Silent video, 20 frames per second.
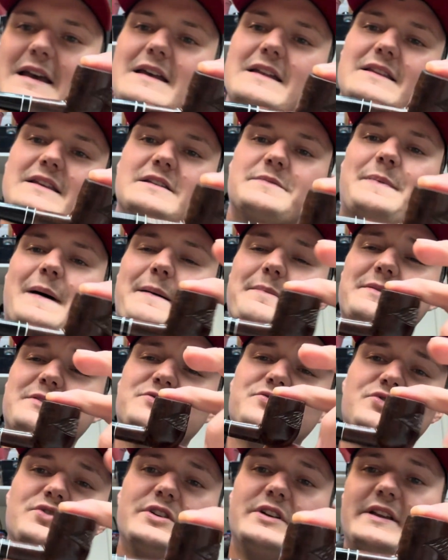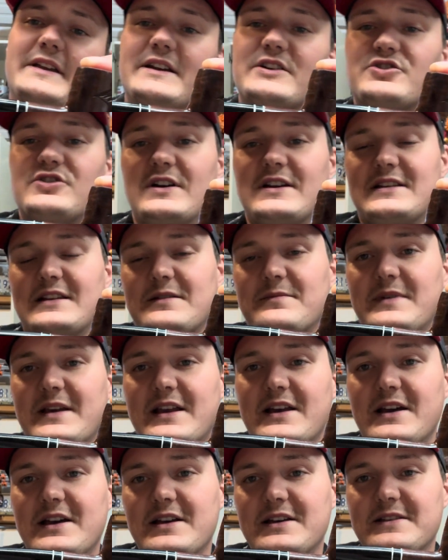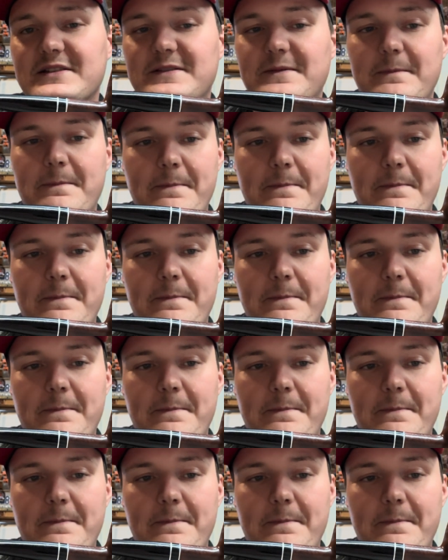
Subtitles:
This pipe is really interesting because